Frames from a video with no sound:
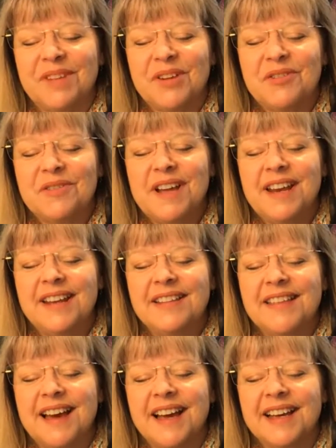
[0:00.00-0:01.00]
creating
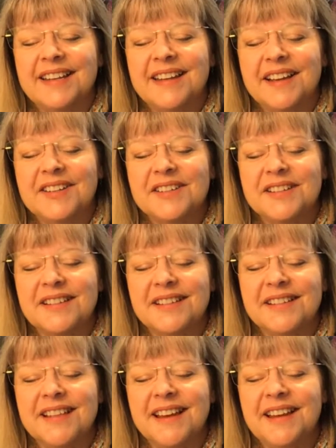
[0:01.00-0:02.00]
that connection,
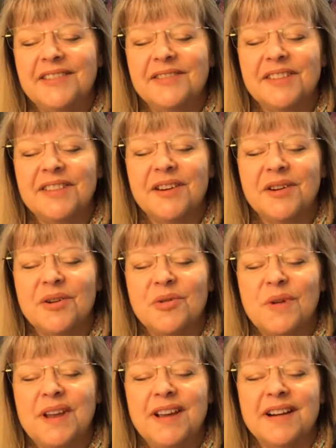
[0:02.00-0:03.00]
that even though
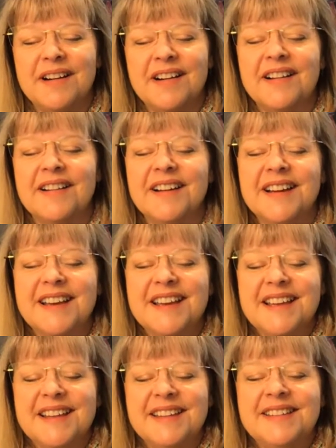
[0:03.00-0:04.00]
we are
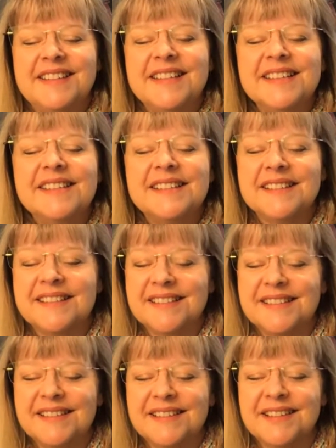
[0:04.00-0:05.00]

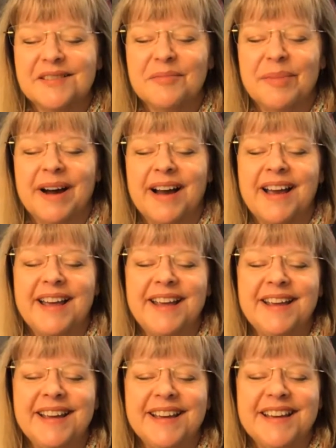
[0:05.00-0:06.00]
distanced
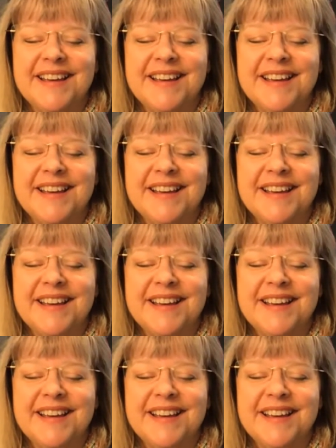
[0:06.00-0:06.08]
by